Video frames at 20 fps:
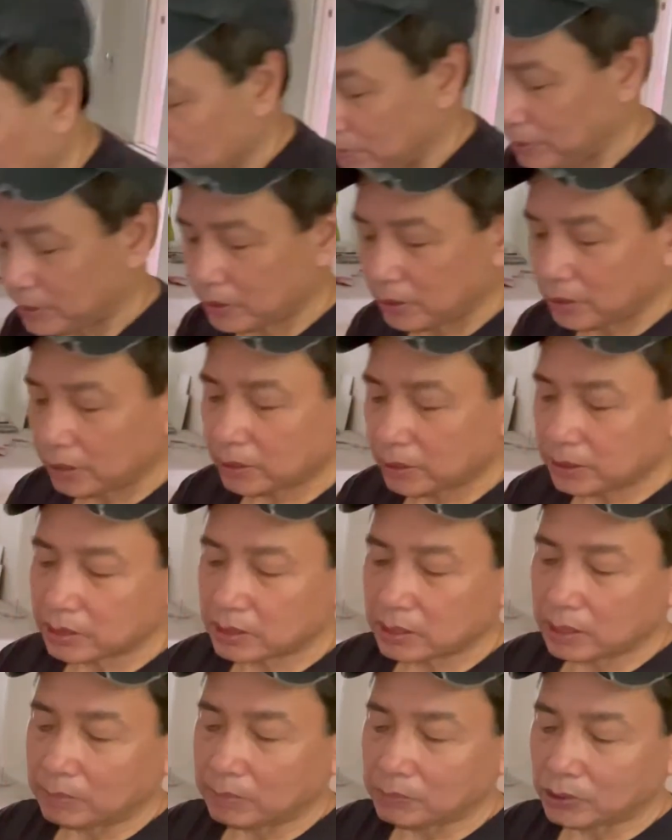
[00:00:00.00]

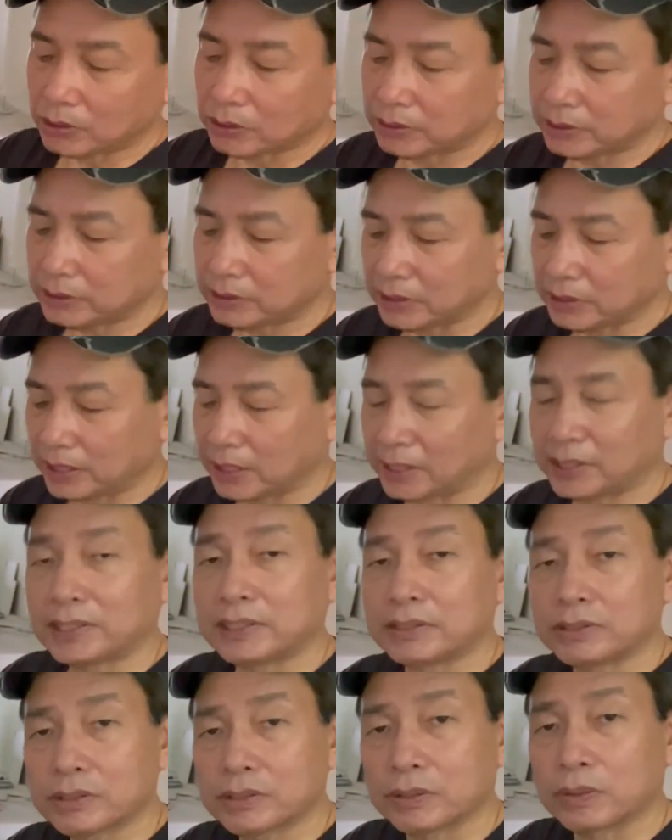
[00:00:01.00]
Because I'm going to get
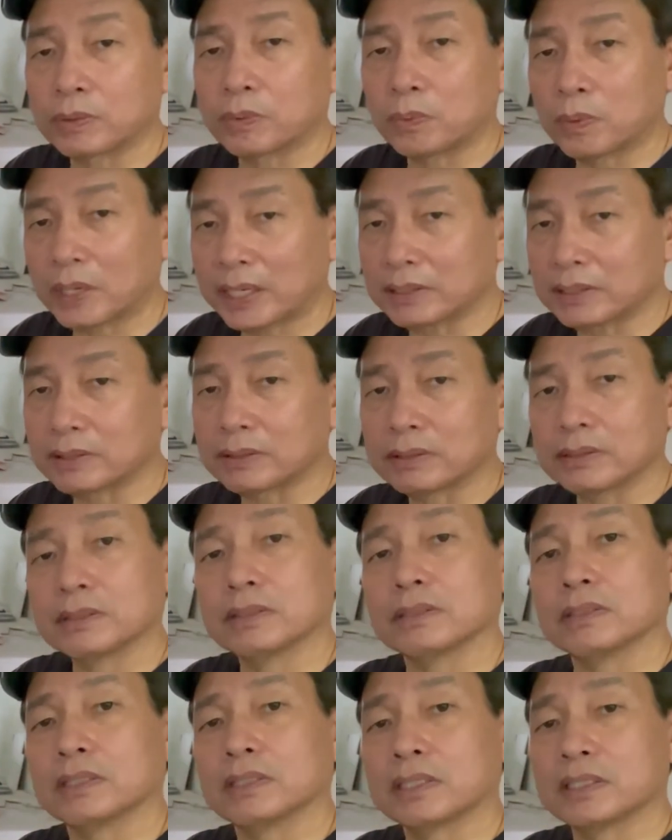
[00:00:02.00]
into a
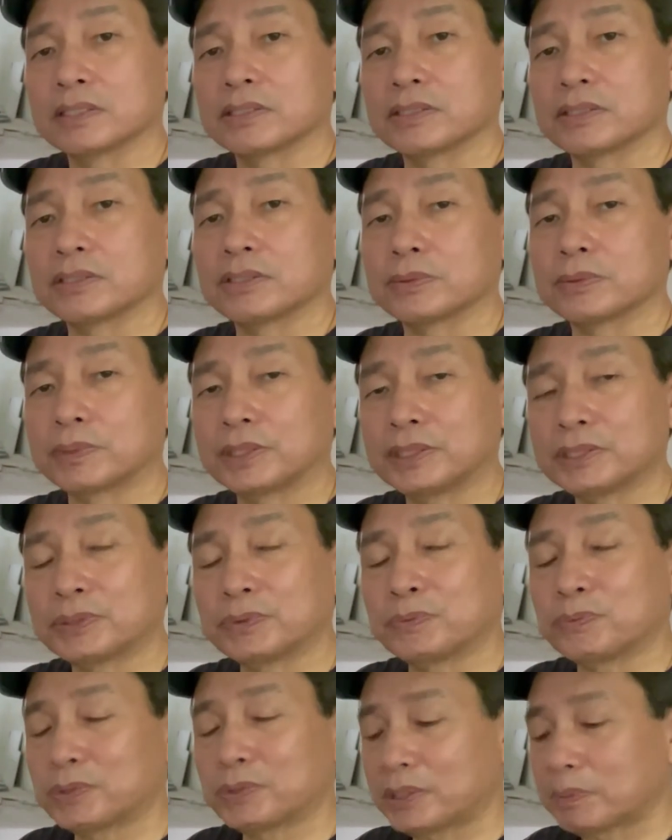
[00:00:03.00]
wet
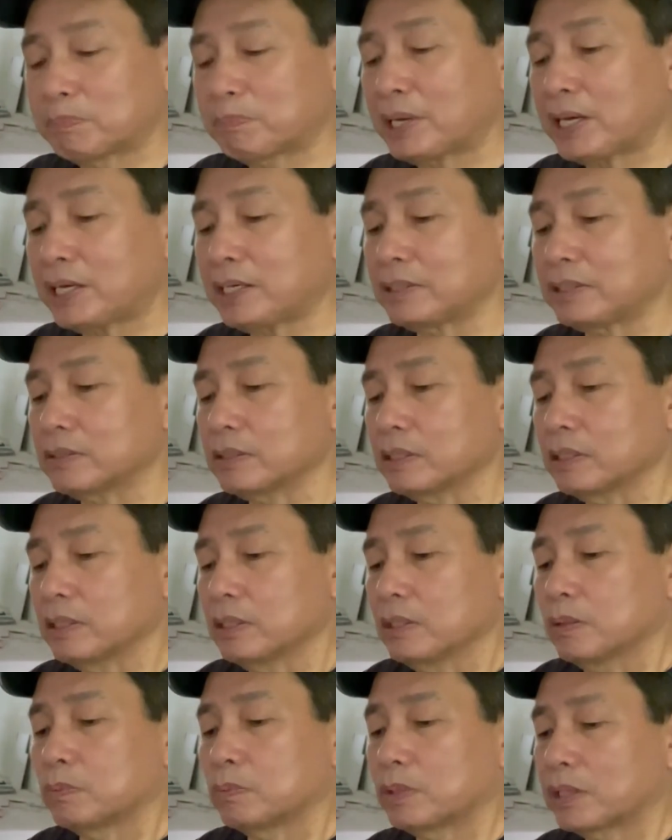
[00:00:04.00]
situation with the paint,
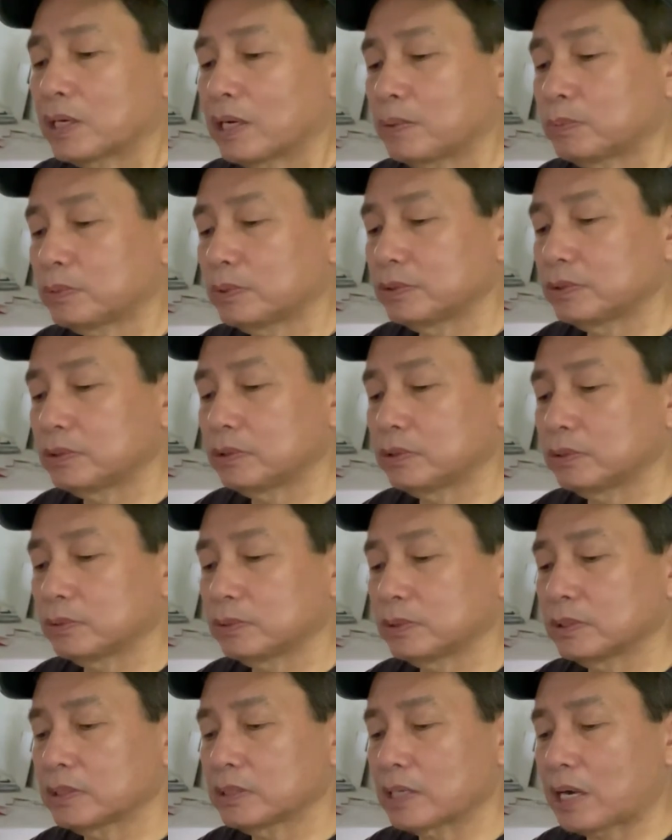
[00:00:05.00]
what I will
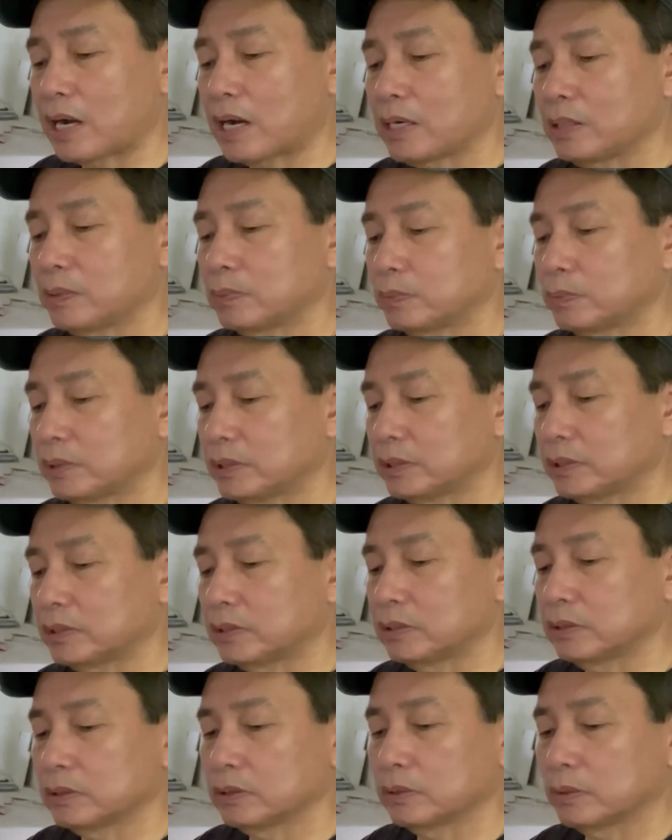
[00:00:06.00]
do is I
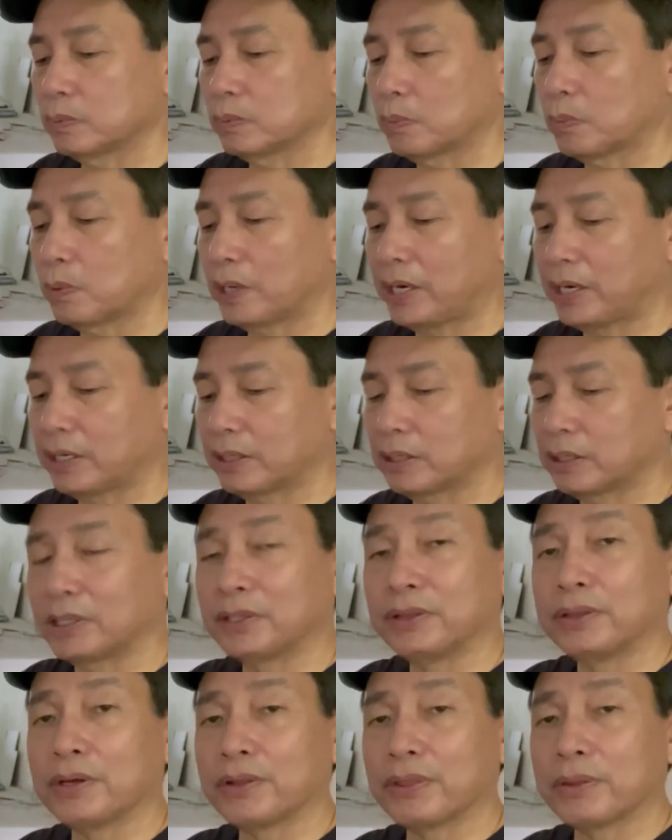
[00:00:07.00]
will wear
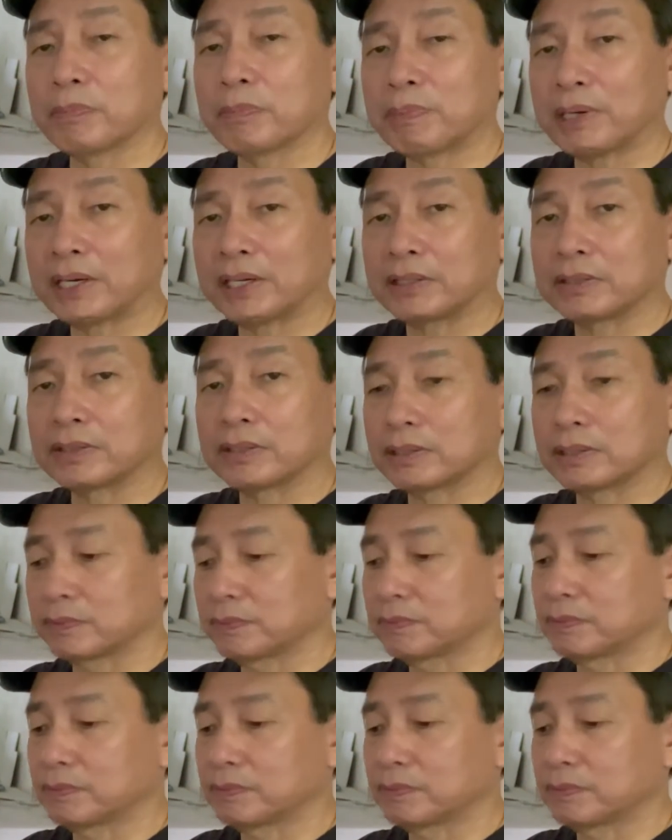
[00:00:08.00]
another pair of,